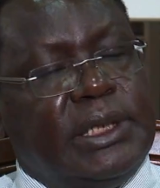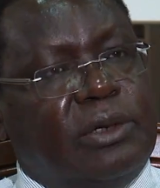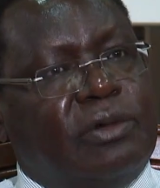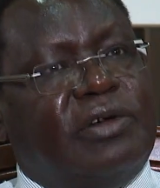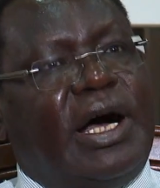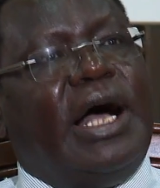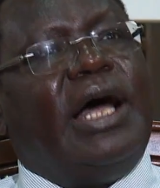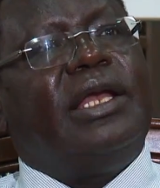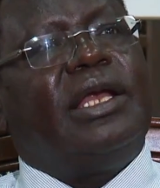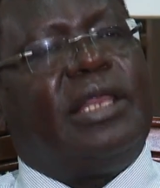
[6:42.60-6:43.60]
over
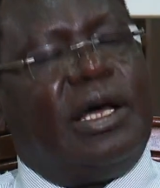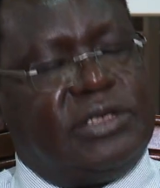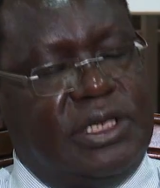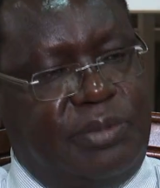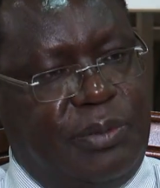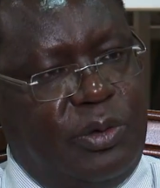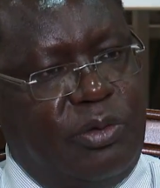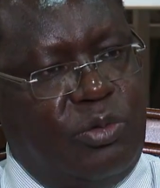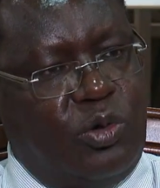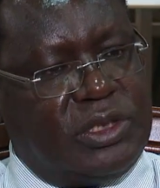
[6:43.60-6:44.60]
100,000 people
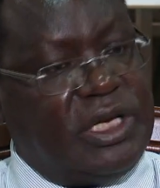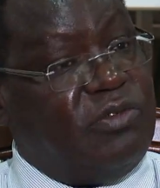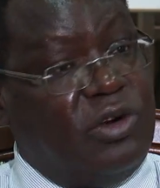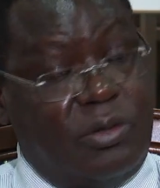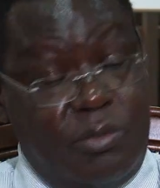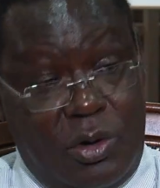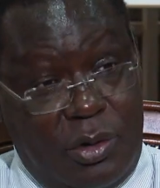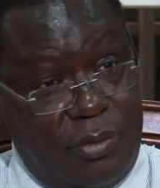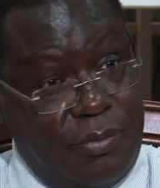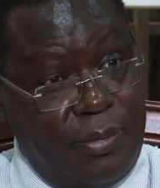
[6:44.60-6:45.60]
with water, if not
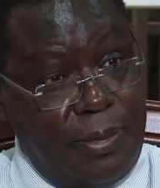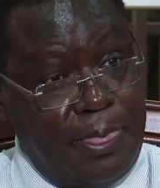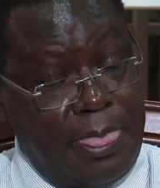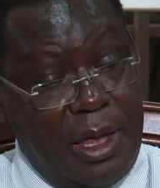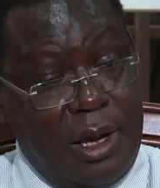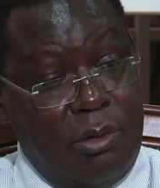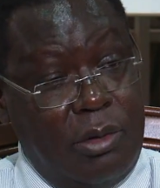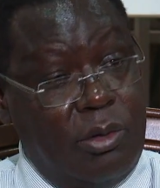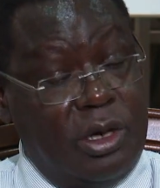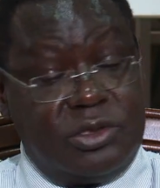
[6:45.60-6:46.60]
more.
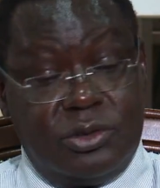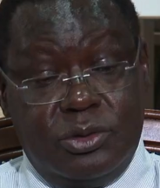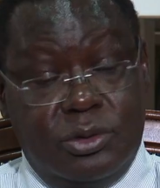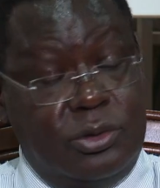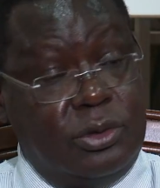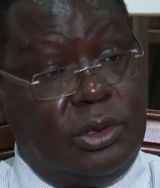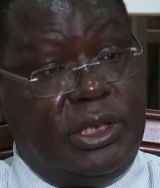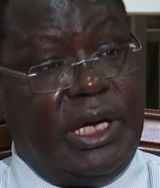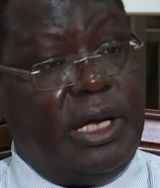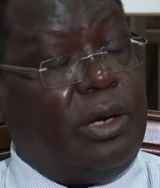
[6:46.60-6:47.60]
We want to do
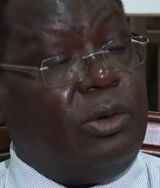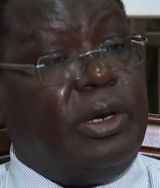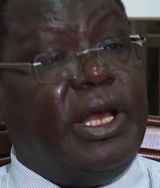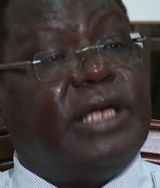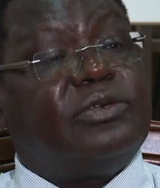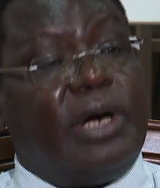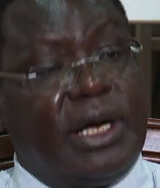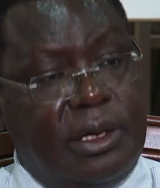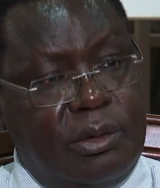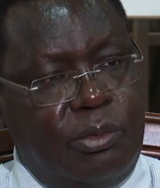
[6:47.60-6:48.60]
good road
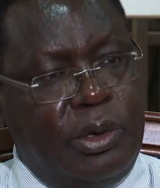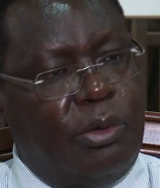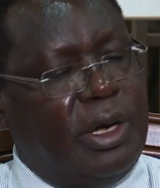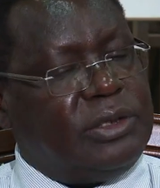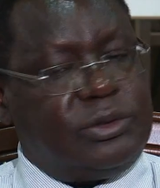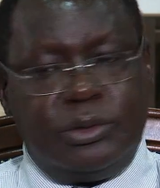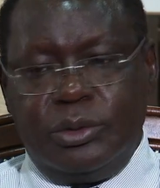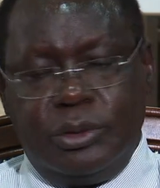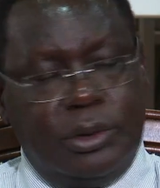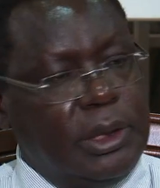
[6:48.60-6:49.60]
network. We want to
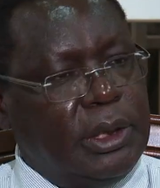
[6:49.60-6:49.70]
do